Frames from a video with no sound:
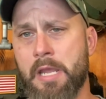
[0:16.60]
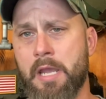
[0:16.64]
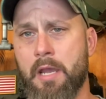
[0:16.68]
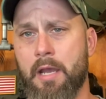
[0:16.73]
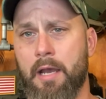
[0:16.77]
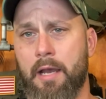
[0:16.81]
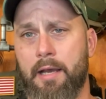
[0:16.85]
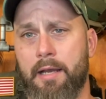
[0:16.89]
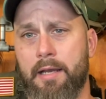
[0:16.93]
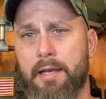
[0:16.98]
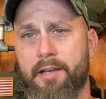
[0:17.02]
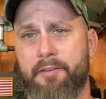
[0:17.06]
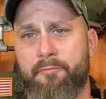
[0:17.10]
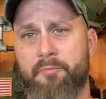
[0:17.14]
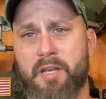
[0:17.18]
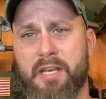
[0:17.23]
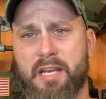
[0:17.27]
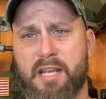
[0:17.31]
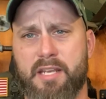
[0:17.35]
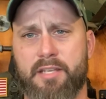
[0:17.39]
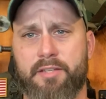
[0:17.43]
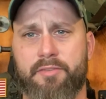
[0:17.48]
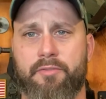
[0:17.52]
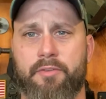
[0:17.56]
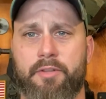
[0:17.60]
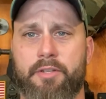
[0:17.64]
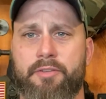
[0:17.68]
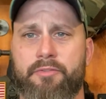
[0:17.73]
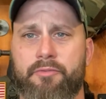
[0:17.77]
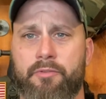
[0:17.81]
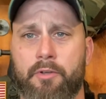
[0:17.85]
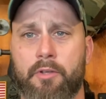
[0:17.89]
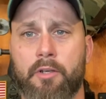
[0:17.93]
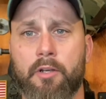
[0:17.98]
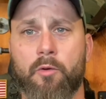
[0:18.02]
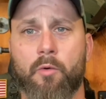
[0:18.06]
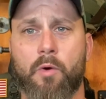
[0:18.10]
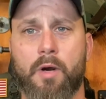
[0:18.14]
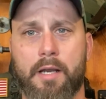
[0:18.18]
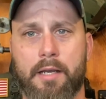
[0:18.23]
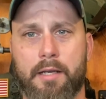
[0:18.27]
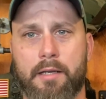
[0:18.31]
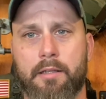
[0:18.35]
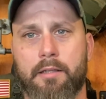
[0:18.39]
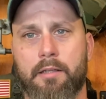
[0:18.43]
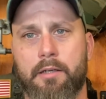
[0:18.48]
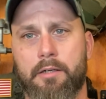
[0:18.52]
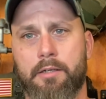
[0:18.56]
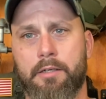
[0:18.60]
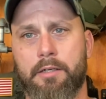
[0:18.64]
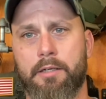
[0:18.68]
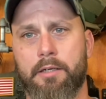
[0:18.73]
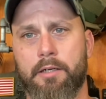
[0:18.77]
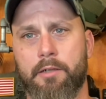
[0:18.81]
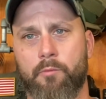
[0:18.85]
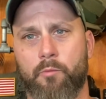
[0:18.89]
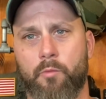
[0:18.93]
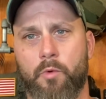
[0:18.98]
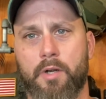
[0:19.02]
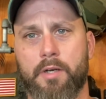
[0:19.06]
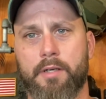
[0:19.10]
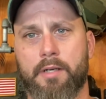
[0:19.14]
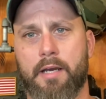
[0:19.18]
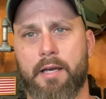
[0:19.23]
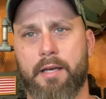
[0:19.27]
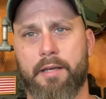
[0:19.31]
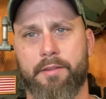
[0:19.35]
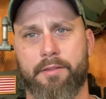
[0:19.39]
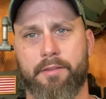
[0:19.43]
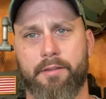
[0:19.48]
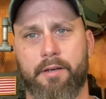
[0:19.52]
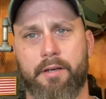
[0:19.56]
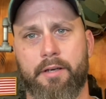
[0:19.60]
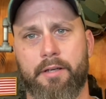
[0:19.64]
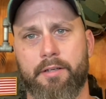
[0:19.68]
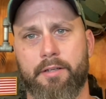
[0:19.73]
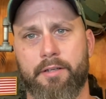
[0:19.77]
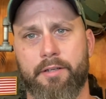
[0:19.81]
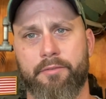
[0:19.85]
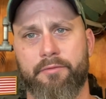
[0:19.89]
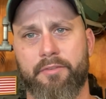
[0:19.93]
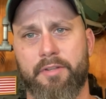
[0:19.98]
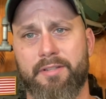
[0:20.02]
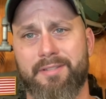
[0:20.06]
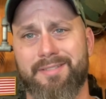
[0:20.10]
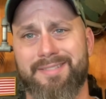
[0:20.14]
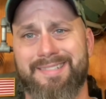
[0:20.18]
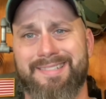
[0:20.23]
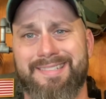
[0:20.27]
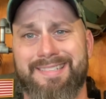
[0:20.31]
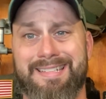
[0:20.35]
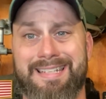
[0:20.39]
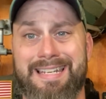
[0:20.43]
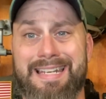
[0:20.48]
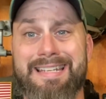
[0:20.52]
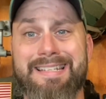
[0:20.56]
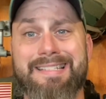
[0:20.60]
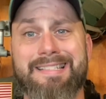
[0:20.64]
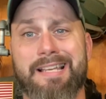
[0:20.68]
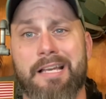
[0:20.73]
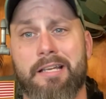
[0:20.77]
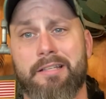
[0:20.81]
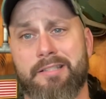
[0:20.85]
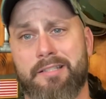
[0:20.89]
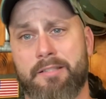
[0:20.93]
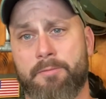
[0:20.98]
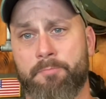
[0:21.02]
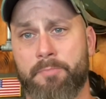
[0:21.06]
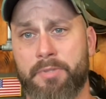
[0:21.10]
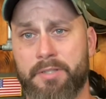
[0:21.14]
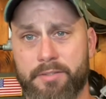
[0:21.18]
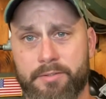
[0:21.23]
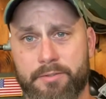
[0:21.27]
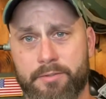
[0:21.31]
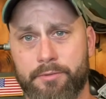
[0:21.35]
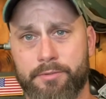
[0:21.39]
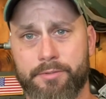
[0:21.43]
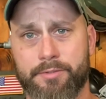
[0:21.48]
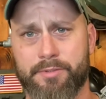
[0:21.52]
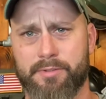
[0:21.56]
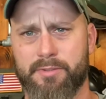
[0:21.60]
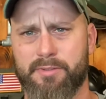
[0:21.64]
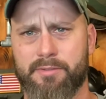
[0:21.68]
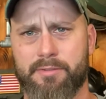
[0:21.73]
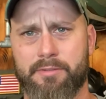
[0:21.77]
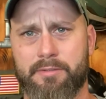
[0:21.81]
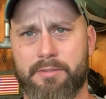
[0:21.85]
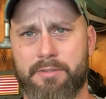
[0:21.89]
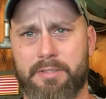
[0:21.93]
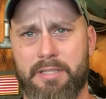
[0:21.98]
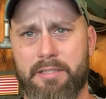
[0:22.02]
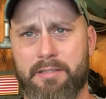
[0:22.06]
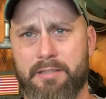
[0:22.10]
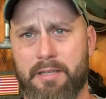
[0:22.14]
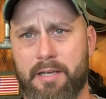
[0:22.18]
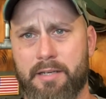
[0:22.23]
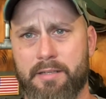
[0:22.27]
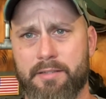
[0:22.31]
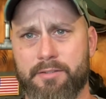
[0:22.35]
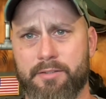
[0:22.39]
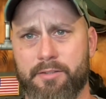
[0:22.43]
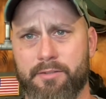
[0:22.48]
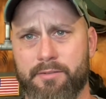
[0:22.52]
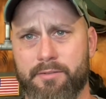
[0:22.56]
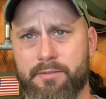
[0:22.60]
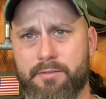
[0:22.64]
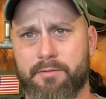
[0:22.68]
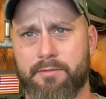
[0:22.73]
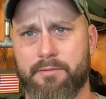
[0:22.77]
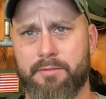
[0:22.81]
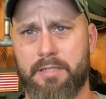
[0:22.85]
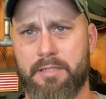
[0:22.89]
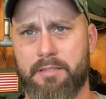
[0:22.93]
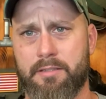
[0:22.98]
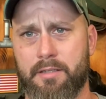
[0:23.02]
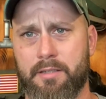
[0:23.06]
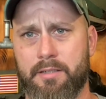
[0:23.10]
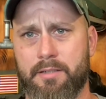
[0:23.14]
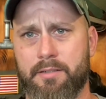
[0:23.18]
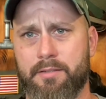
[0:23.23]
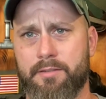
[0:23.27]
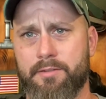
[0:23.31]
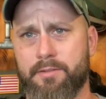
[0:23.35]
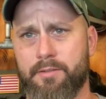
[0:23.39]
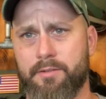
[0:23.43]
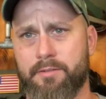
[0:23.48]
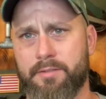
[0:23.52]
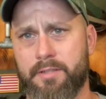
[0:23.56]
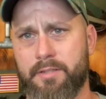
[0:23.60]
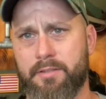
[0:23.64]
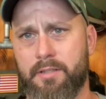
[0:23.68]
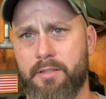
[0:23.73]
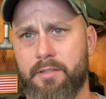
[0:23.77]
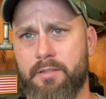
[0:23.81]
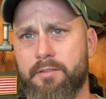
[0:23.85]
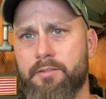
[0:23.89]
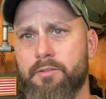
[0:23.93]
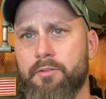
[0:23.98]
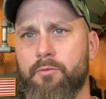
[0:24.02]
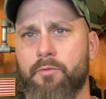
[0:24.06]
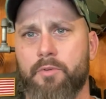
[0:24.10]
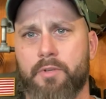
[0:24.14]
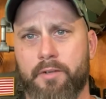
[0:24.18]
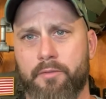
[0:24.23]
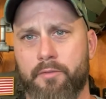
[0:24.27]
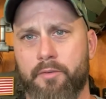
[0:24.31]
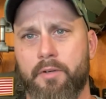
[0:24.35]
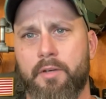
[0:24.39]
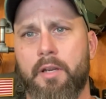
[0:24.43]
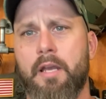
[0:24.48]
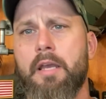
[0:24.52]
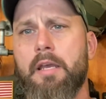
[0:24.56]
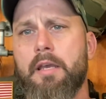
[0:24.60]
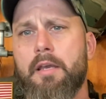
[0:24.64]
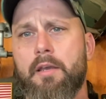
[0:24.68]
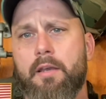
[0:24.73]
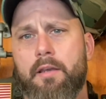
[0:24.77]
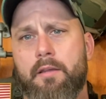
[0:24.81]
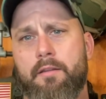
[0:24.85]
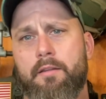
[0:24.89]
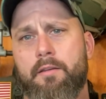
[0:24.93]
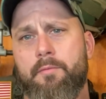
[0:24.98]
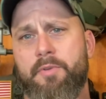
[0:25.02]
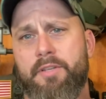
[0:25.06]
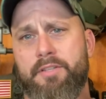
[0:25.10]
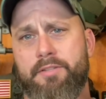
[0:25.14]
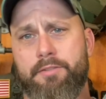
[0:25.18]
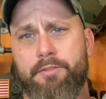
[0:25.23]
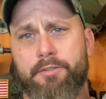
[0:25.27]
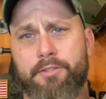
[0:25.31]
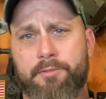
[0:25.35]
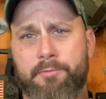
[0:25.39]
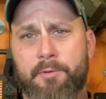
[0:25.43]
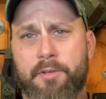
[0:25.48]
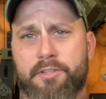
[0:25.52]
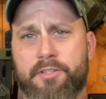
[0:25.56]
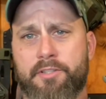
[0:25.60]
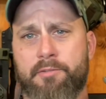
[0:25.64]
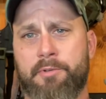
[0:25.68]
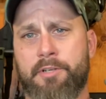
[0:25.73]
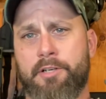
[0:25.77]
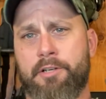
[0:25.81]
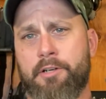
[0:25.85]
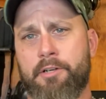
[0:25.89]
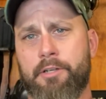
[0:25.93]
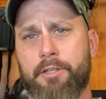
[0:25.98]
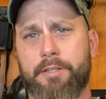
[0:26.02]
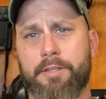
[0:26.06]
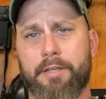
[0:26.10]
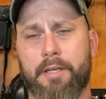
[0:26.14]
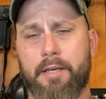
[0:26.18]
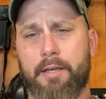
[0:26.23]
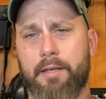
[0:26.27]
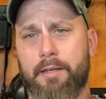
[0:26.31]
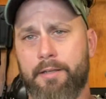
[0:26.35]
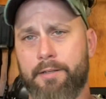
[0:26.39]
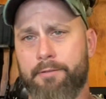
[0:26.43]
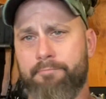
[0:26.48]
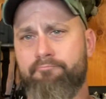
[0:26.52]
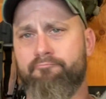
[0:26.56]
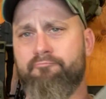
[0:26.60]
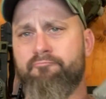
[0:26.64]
I've been asked for this for a little while on what I thought of these Tisas pistols, or Titas, or Tetons, or Titties, or whatever the pistol is supposed to be called.